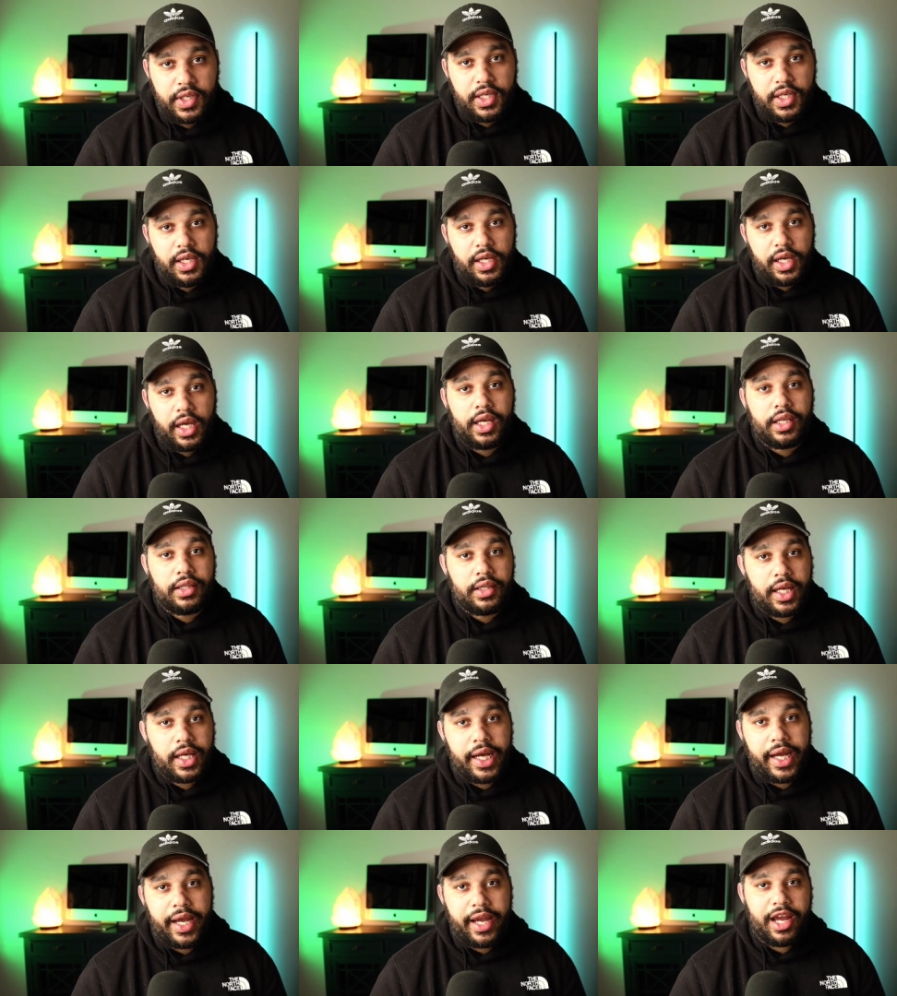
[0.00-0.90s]
In
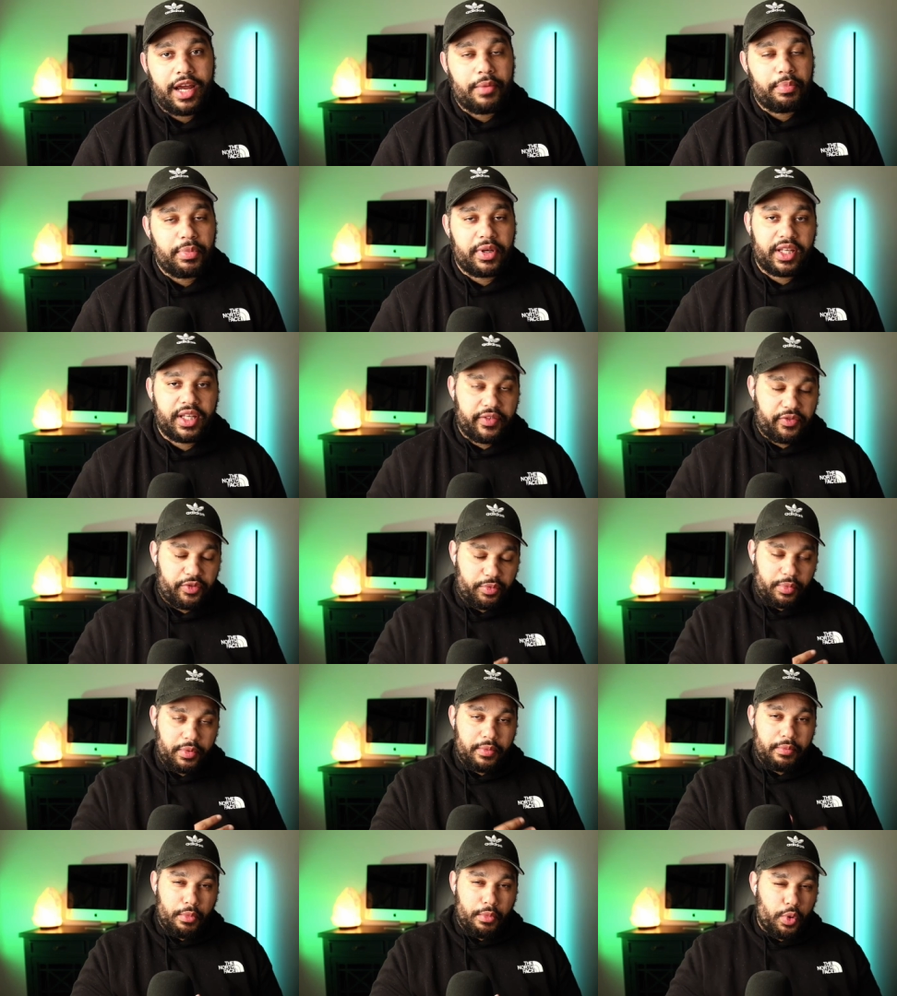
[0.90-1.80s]
that app, it gives
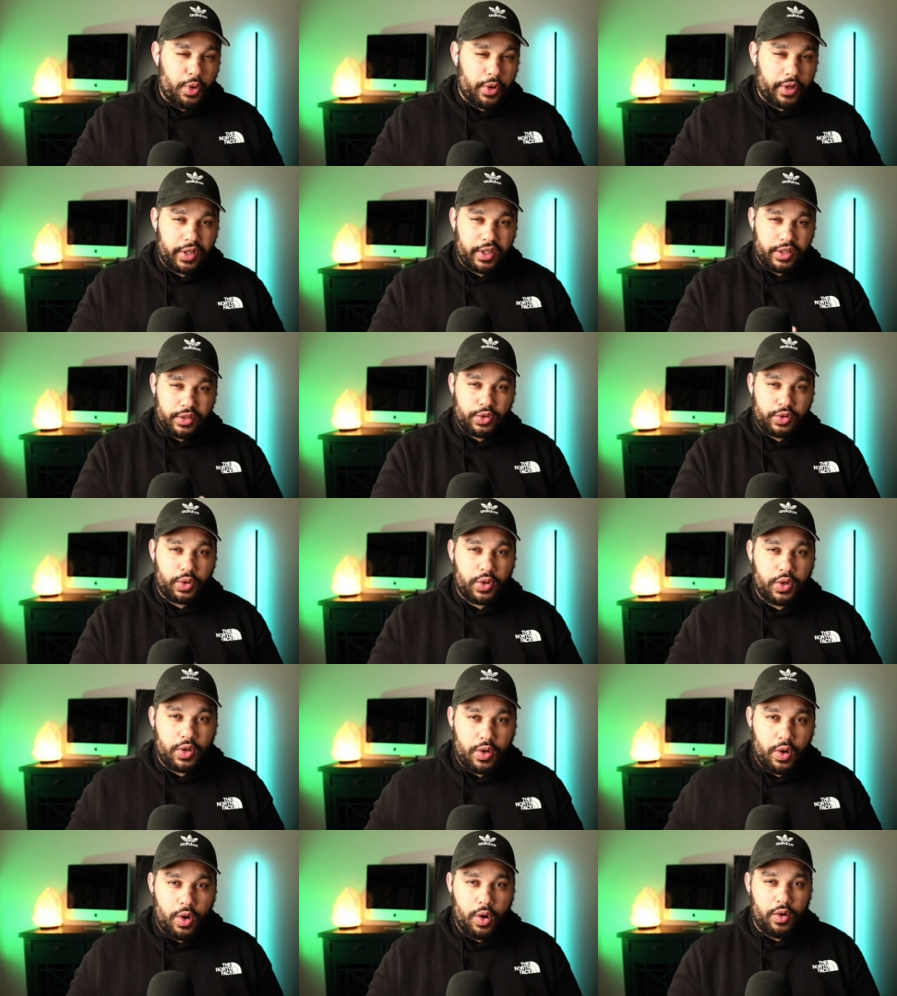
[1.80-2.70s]
me more
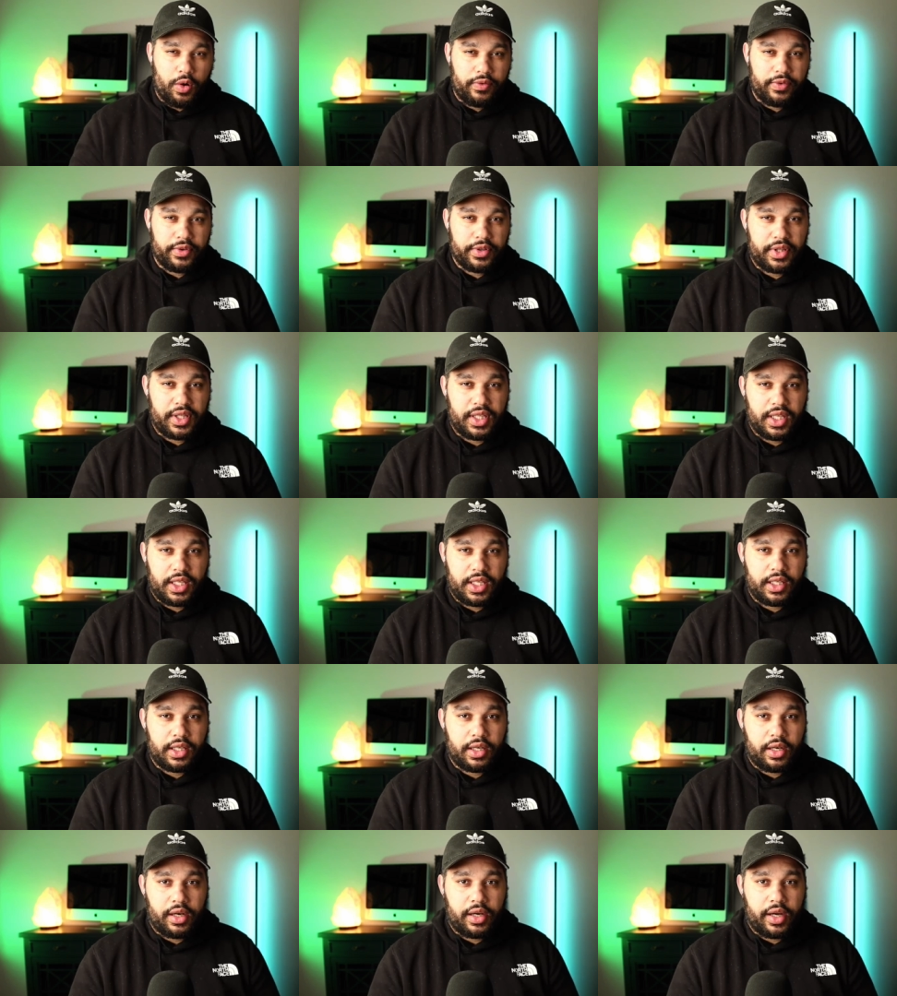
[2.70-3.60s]
control over the
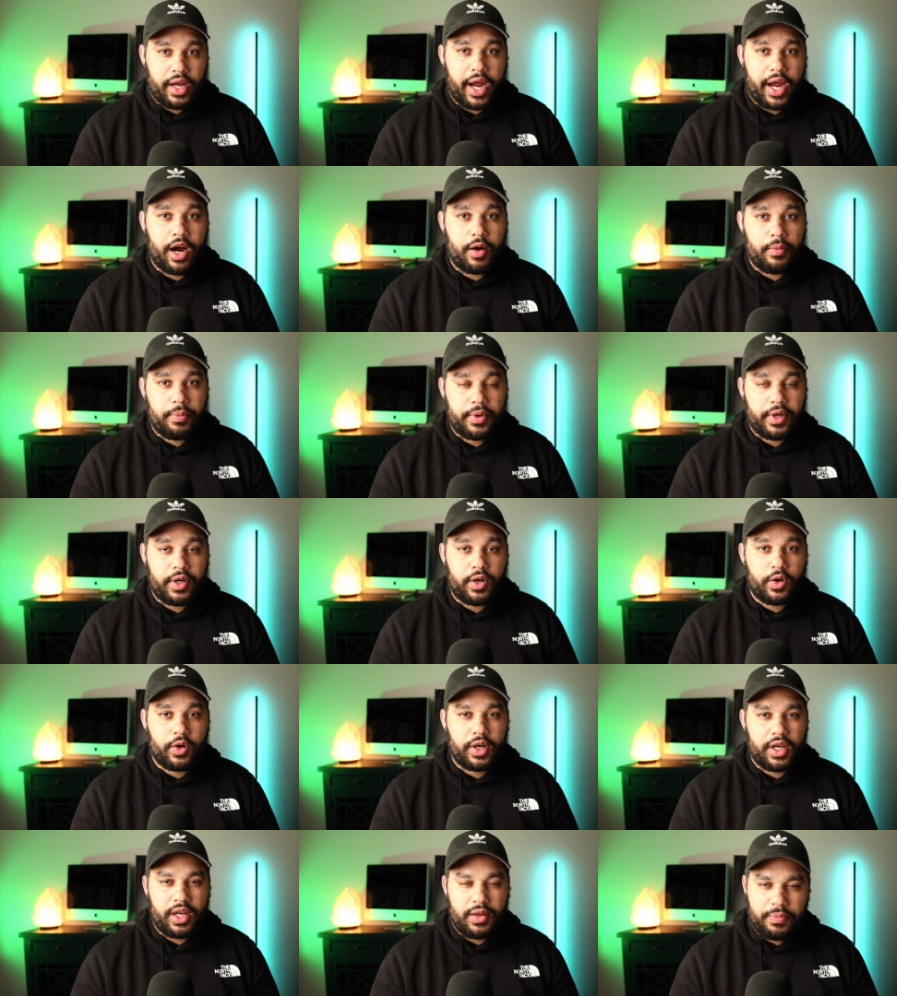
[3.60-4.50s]
uh, output
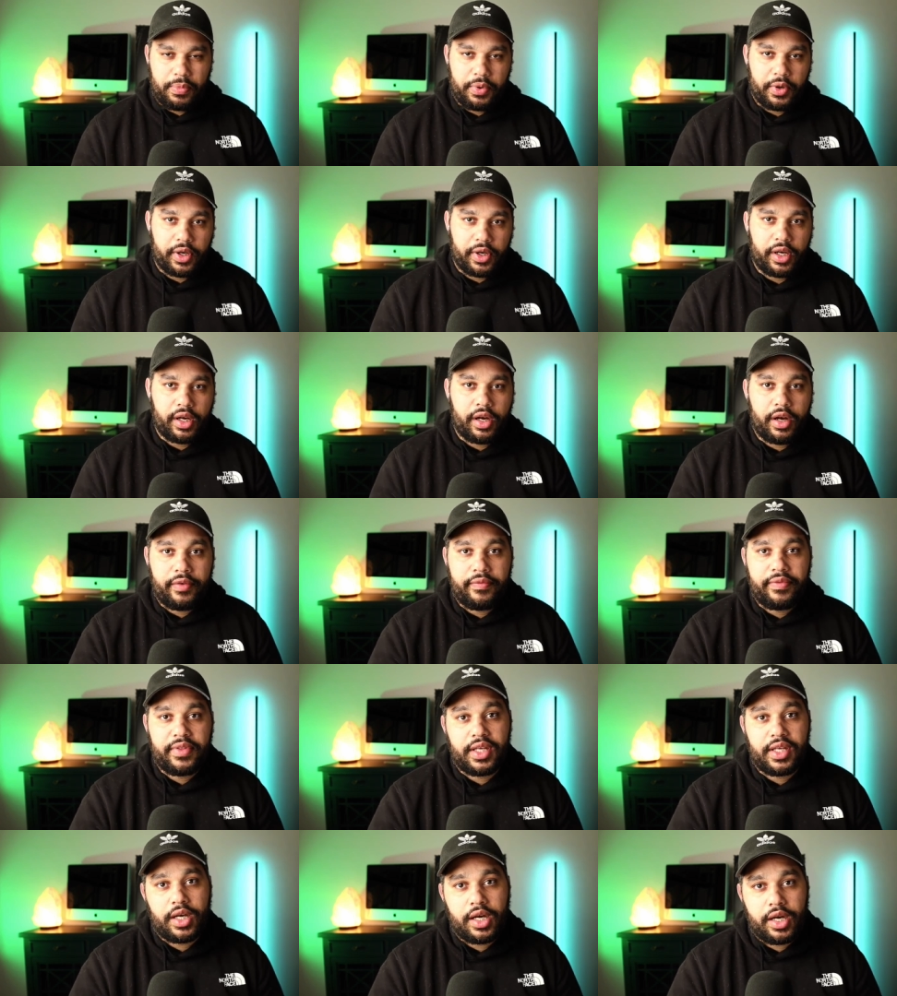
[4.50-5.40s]
or input of
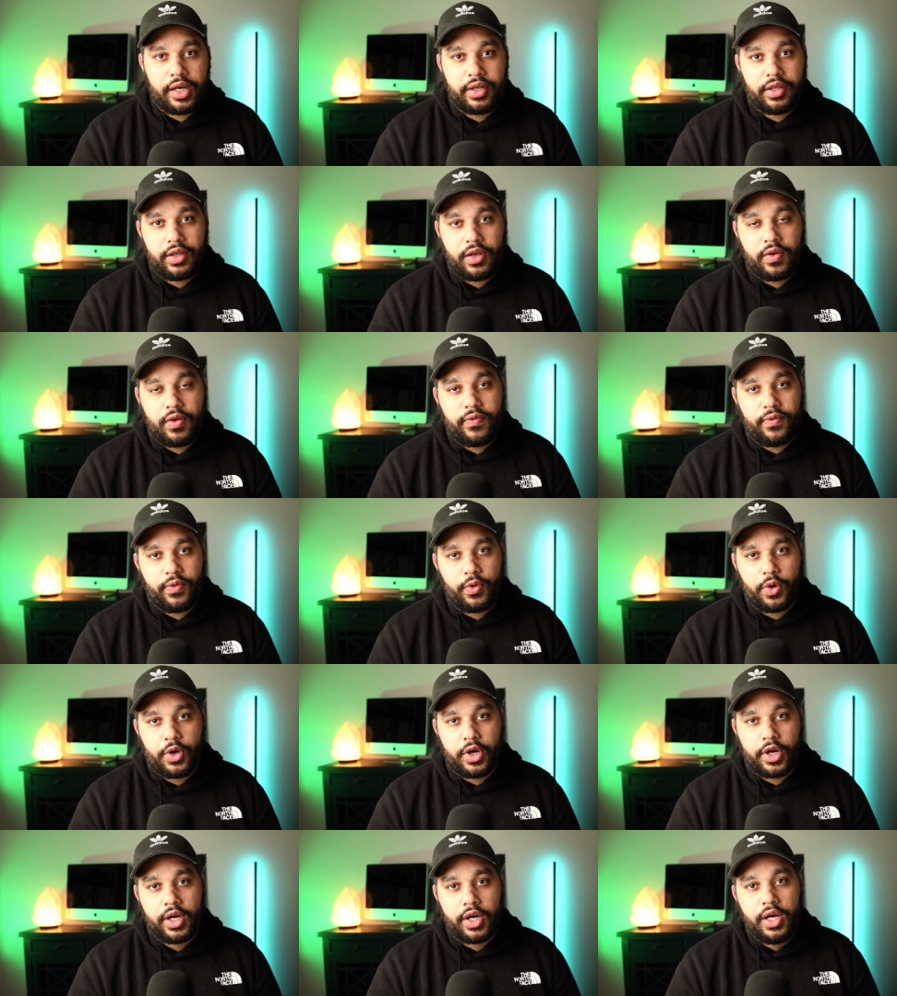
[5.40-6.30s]
the audio
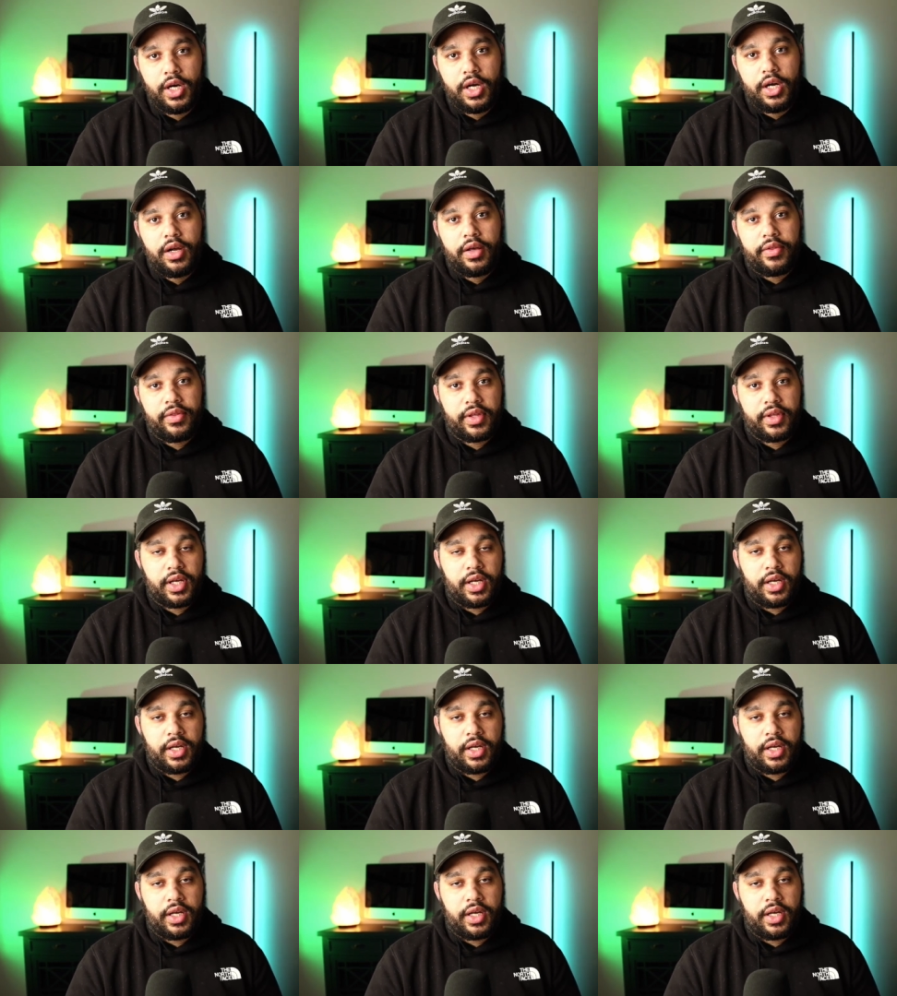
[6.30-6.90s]
for the,